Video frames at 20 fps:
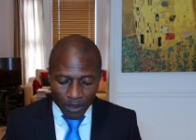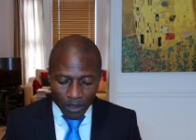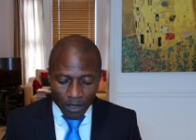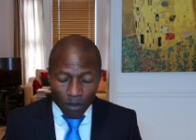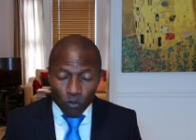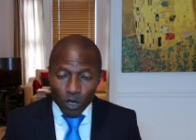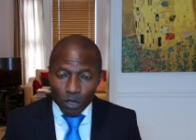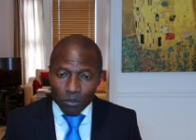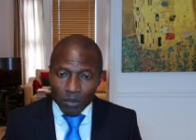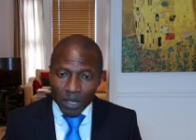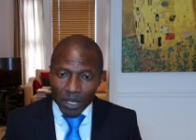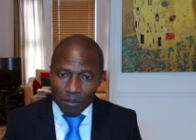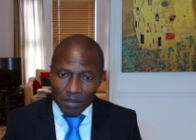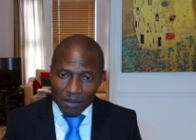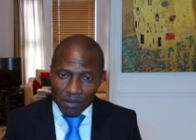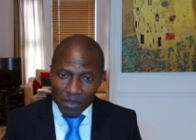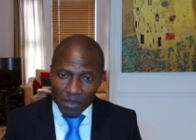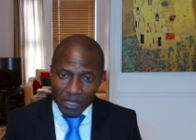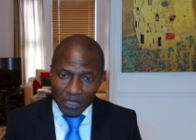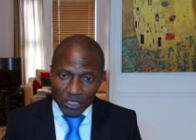What
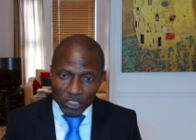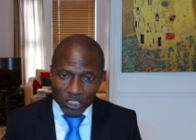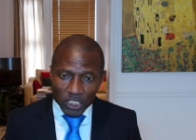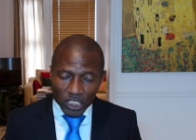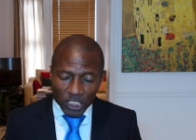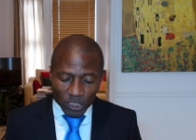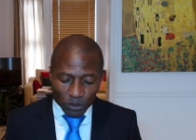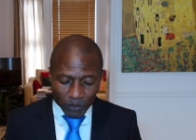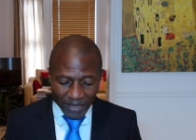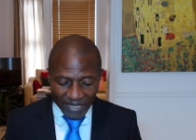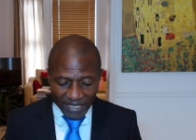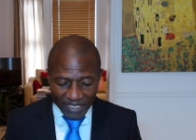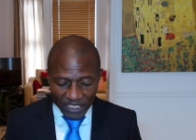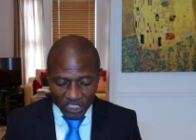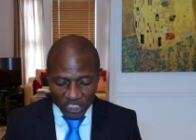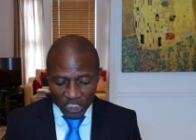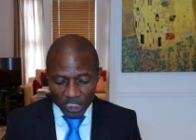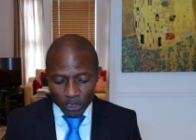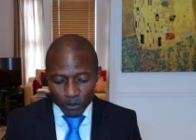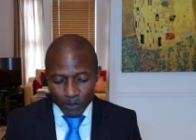might this judge be
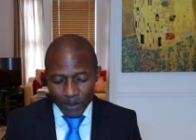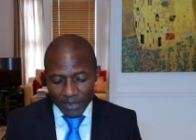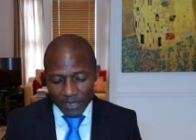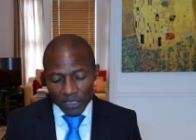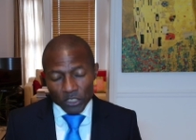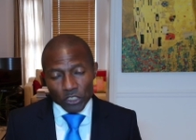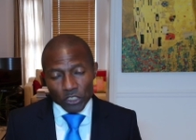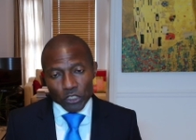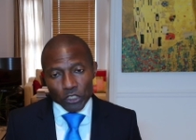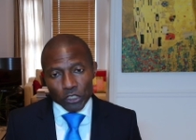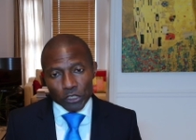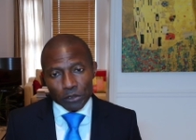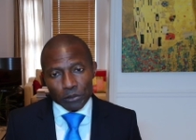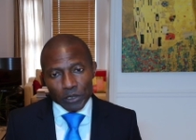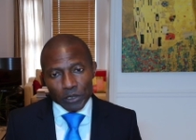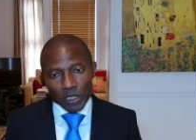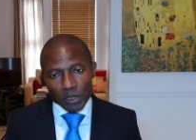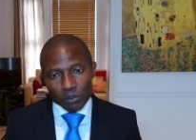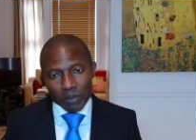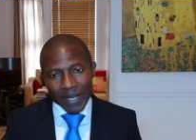insinuating to
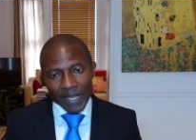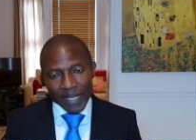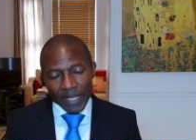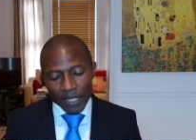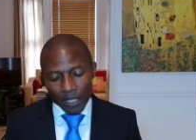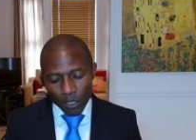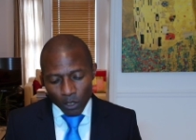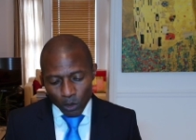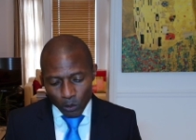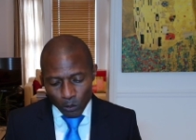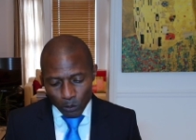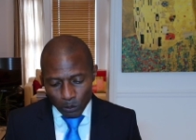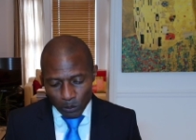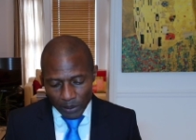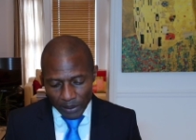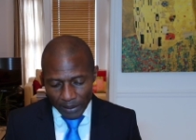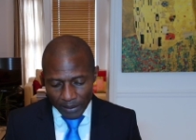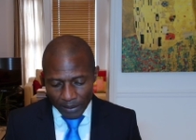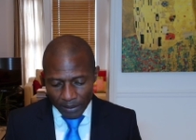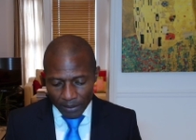jurors by
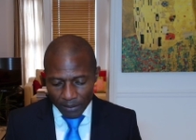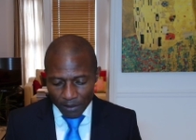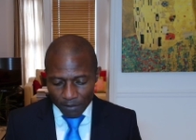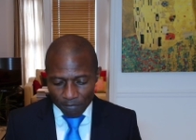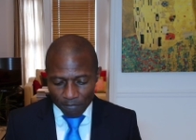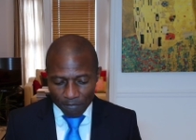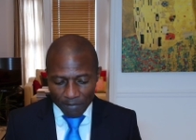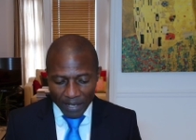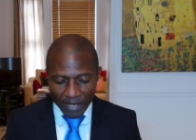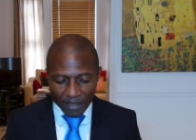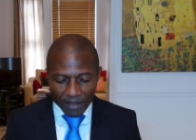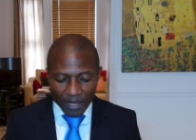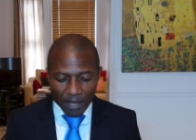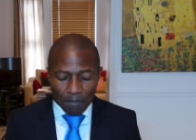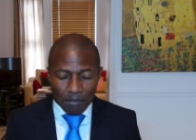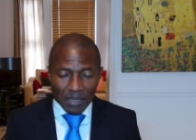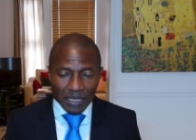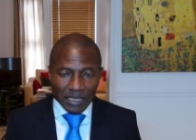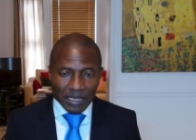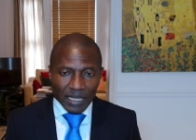including the fact that
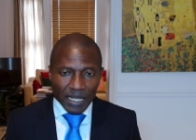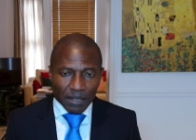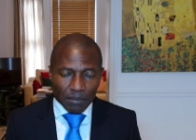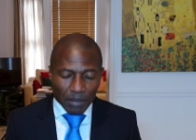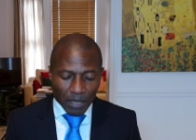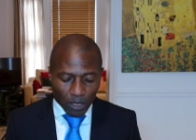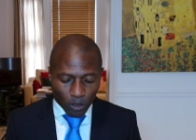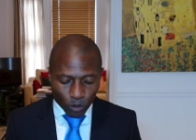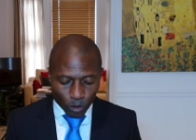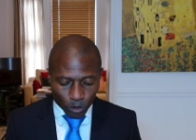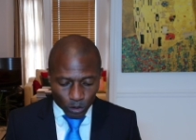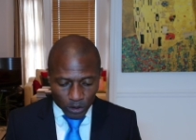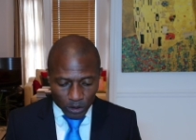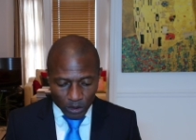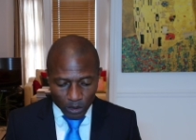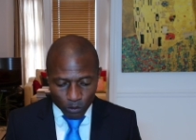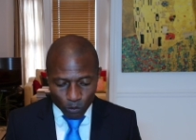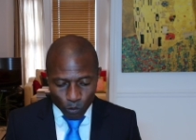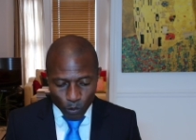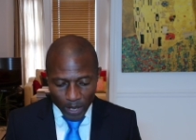Miss Letby altered
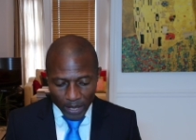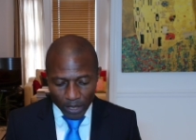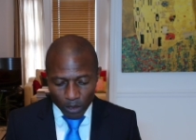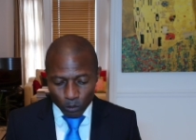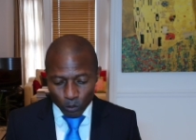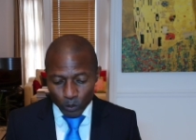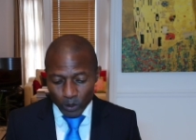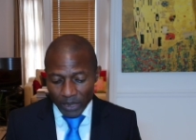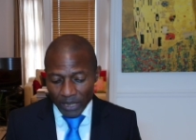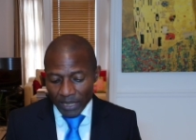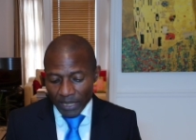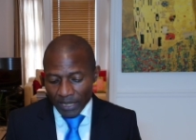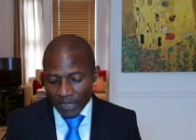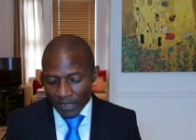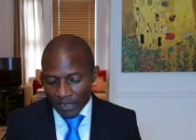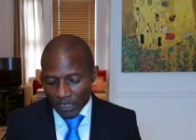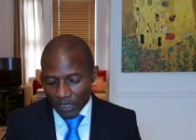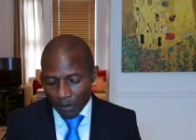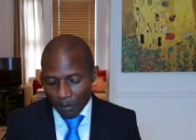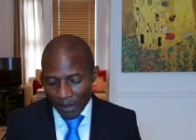a record in his
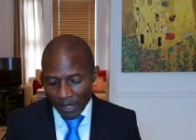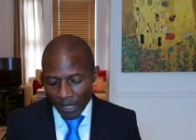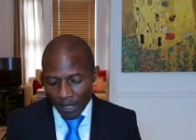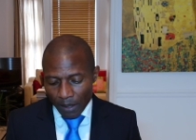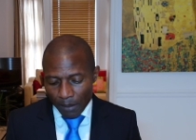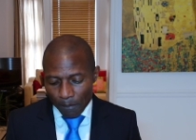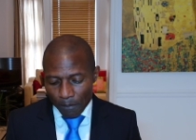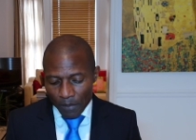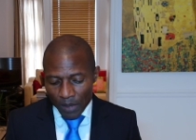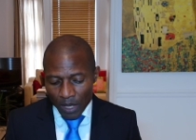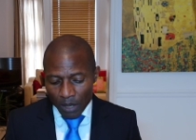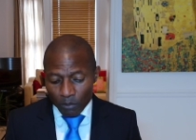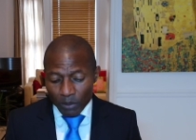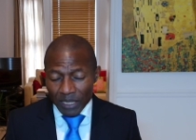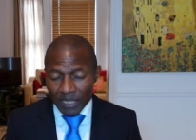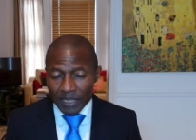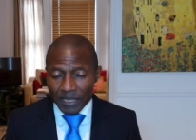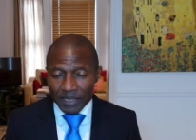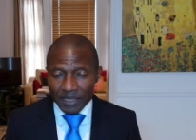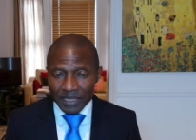summing up when
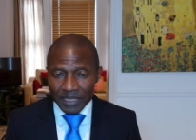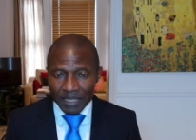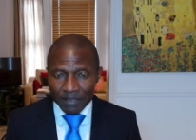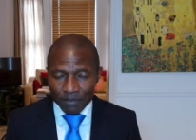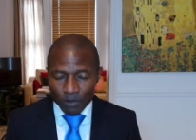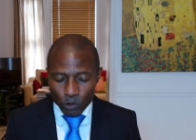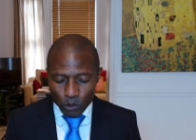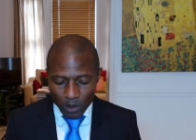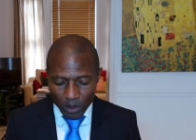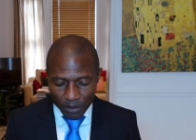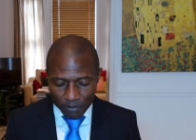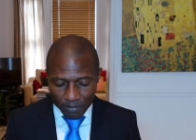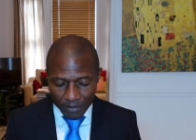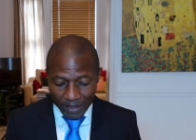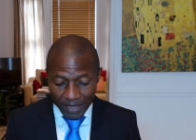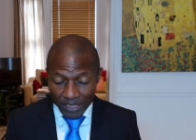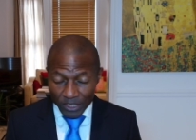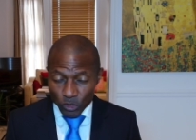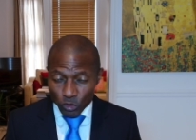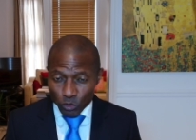it doesn't even qualify
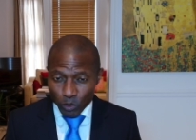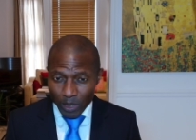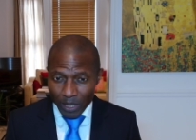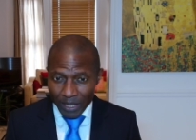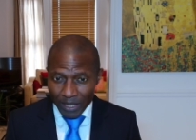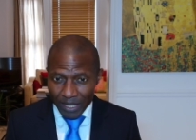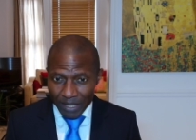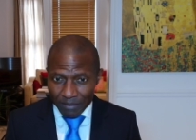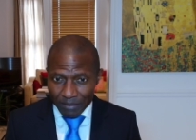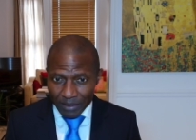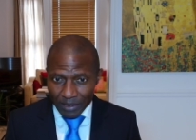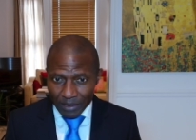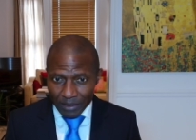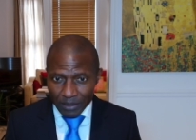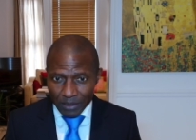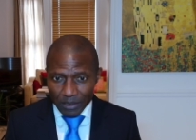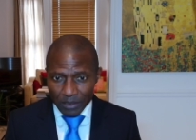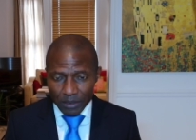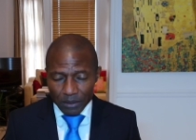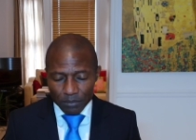as trial
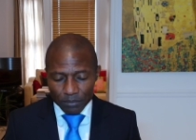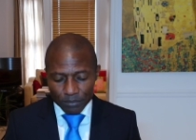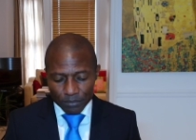evidence?